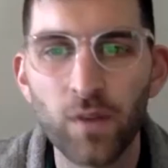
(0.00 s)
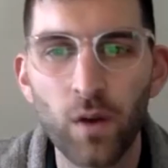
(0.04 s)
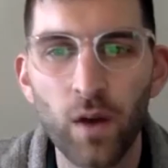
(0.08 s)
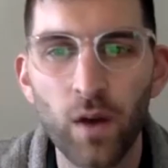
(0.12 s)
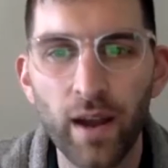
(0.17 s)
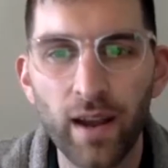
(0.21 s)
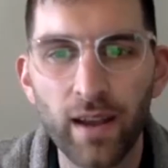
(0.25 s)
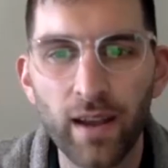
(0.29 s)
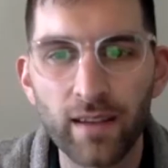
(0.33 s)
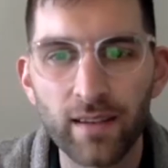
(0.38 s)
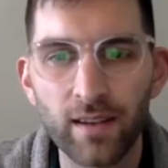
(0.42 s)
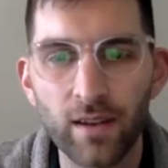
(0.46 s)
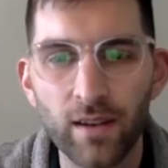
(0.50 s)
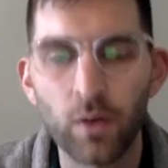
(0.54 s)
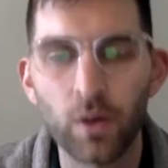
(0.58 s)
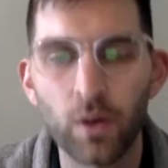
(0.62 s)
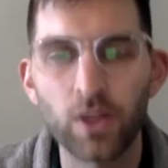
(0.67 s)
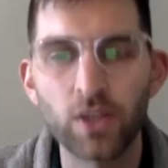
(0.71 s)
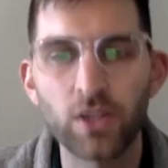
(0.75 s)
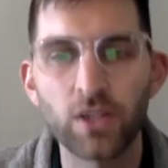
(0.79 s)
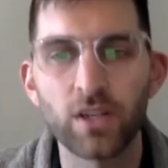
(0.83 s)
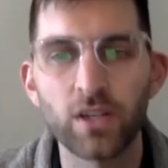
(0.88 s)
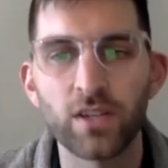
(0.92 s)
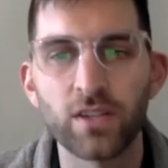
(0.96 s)
I guess a
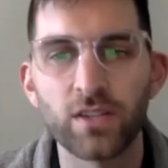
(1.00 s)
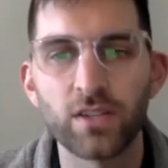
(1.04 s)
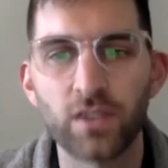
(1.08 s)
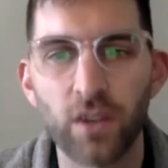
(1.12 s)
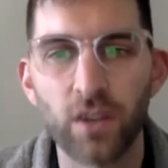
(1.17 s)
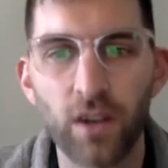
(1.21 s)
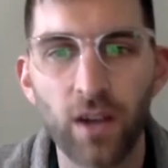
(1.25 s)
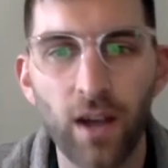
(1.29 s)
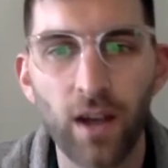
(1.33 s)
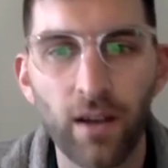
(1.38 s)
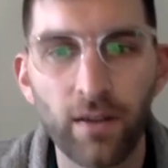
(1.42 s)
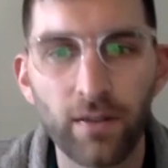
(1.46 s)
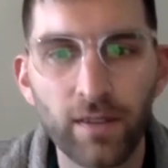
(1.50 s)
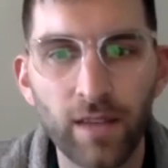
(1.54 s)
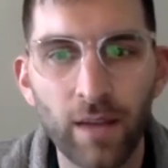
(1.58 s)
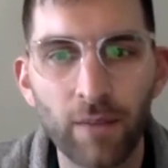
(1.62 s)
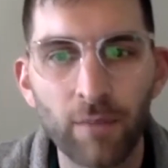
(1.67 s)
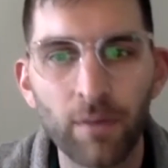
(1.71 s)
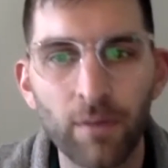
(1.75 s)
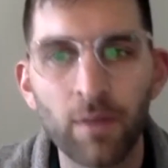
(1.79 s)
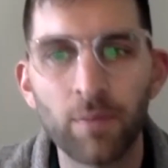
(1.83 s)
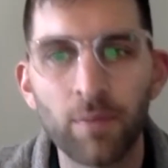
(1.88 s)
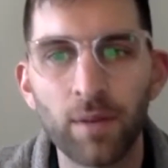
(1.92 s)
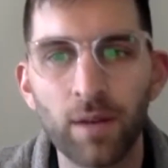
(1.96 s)
question to start off, tell
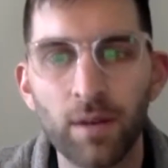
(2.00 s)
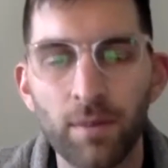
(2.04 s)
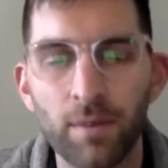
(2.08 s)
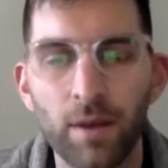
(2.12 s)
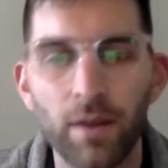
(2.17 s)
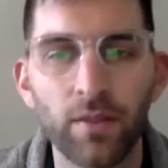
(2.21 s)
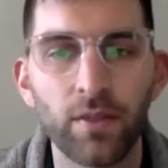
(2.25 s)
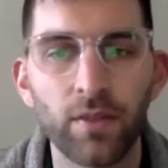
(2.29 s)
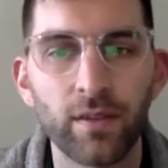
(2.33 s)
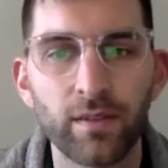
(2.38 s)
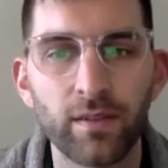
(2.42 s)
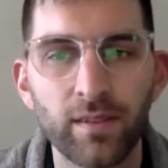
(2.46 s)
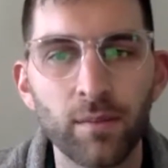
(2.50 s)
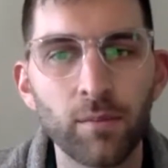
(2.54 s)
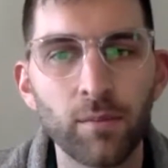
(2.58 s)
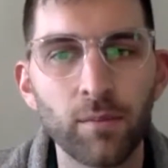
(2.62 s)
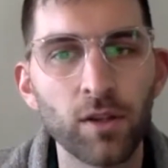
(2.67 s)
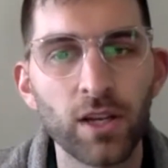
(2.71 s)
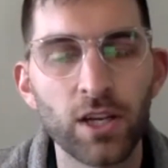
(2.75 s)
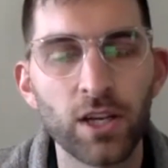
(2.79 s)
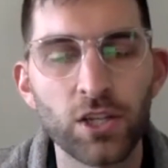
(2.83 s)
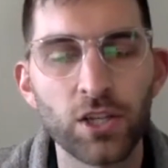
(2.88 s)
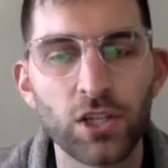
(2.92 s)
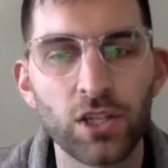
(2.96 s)
me a bit about the
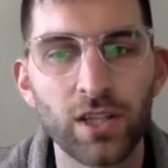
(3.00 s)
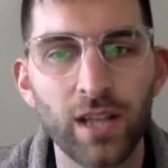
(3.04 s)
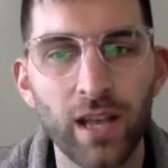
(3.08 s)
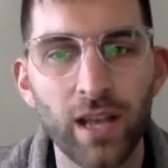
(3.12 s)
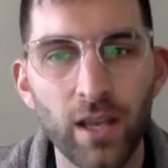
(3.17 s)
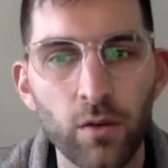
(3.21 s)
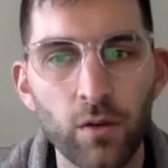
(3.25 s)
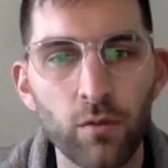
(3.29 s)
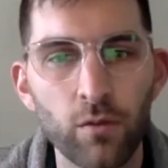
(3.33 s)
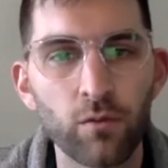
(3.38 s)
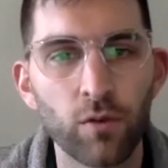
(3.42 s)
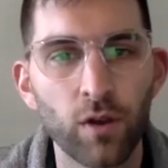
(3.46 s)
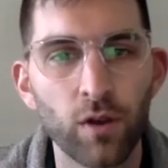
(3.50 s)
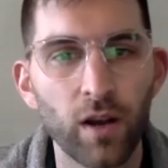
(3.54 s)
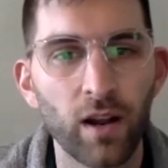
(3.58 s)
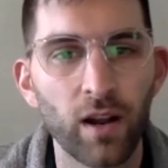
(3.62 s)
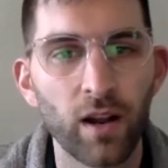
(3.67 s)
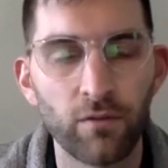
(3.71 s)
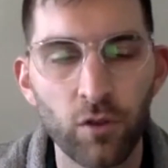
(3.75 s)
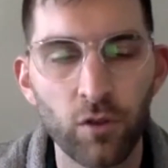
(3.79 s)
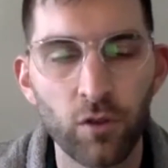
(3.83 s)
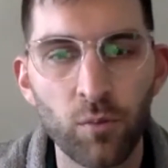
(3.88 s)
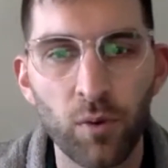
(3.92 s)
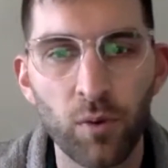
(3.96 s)
simulation that you've run
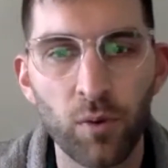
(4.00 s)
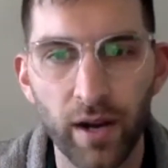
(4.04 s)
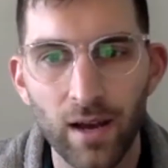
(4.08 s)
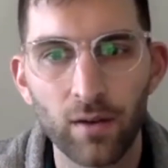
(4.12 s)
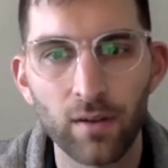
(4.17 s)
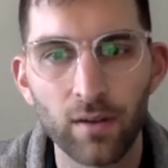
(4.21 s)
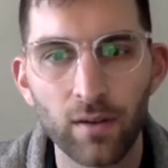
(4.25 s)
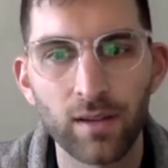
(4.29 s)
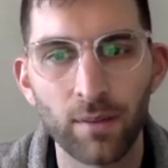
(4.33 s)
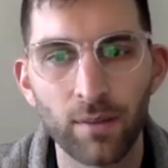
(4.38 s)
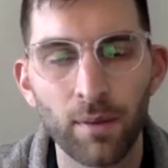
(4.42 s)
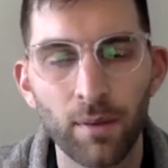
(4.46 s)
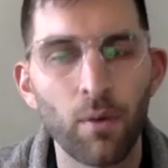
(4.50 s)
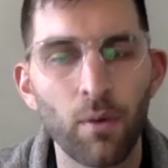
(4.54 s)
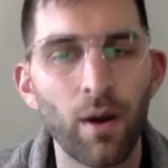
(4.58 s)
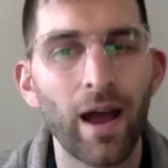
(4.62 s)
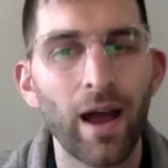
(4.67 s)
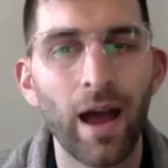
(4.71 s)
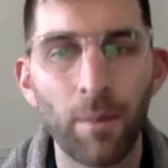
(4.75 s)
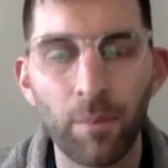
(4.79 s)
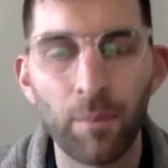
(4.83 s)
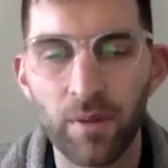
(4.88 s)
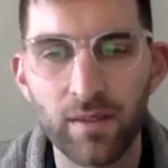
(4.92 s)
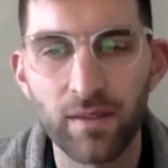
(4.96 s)
on Viewpoint. Tell me what
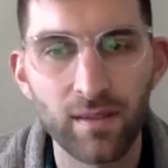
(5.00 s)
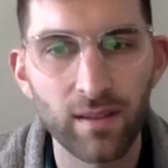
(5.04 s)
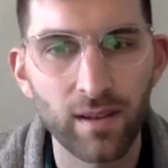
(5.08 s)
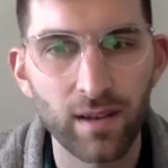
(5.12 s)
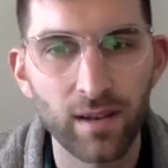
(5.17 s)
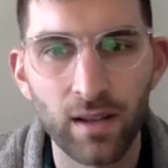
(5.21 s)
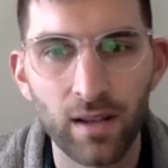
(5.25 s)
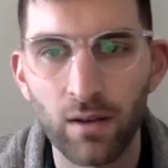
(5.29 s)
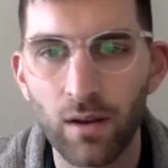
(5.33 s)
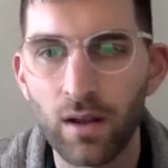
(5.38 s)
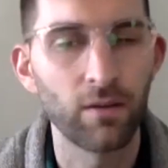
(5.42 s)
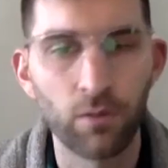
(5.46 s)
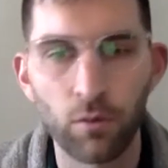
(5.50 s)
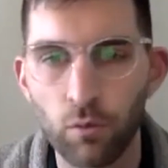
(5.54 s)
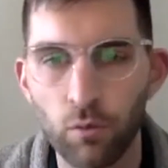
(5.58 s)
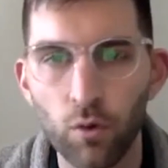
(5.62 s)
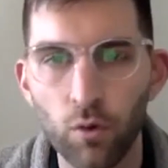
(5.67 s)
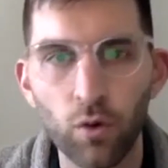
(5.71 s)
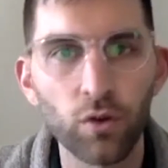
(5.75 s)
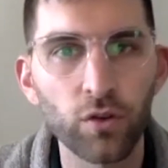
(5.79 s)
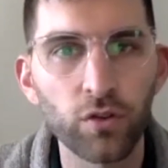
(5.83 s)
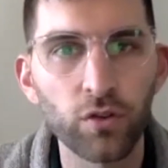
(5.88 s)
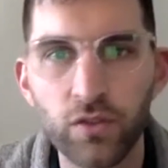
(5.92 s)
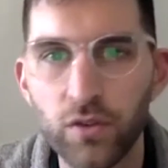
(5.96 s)
happens in it, the
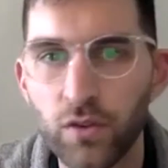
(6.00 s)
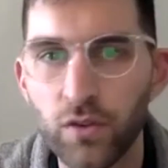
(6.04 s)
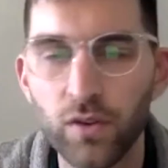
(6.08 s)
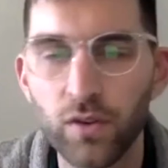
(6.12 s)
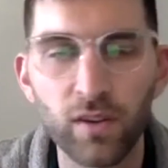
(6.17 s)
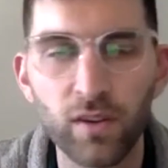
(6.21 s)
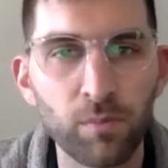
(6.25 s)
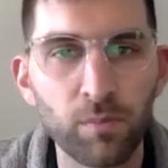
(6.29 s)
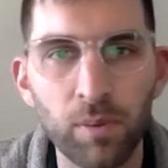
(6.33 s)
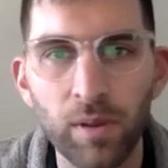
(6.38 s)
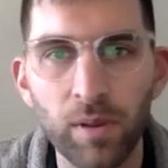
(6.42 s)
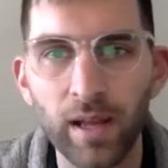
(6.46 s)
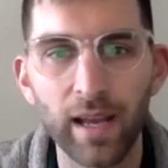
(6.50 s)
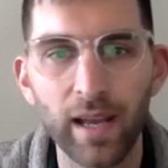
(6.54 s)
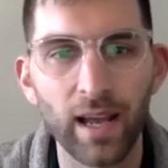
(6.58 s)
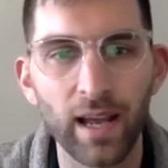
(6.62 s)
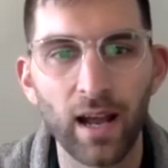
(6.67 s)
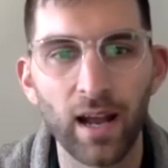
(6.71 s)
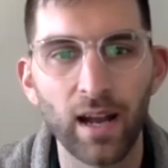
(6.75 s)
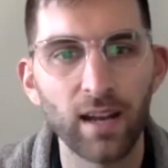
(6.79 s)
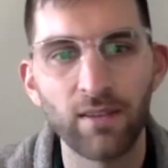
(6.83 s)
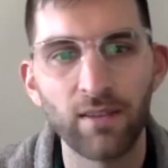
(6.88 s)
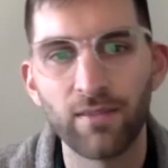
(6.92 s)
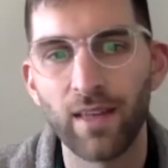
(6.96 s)
roles students play,
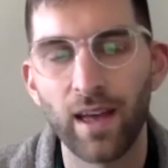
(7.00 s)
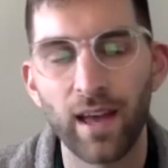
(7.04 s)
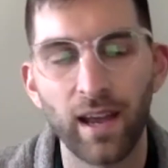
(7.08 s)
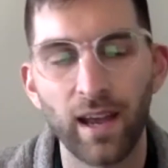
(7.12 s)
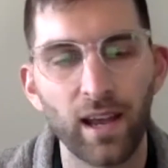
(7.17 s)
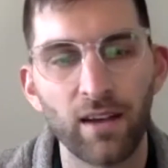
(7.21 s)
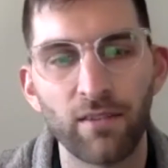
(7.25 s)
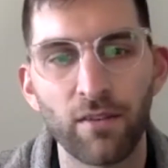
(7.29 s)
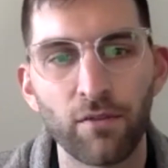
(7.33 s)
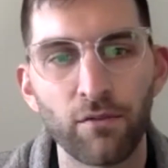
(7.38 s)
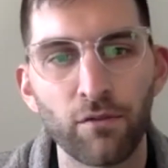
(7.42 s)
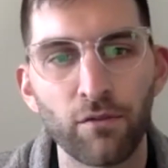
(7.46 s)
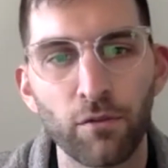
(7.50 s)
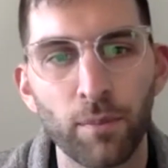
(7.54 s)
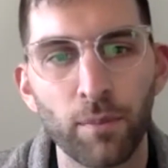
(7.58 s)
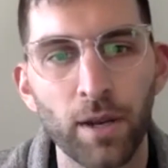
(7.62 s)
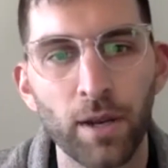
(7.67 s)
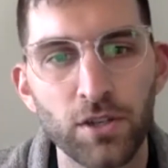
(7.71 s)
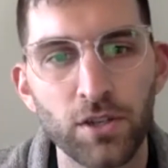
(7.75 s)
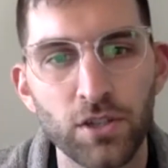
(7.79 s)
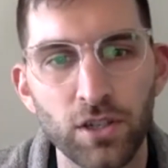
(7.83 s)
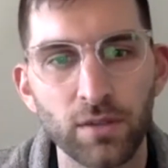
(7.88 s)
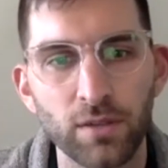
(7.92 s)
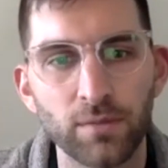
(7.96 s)
any of that kind of
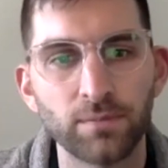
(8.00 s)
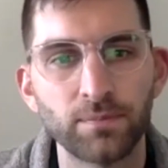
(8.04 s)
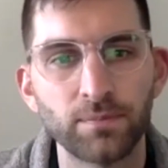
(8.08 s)
information.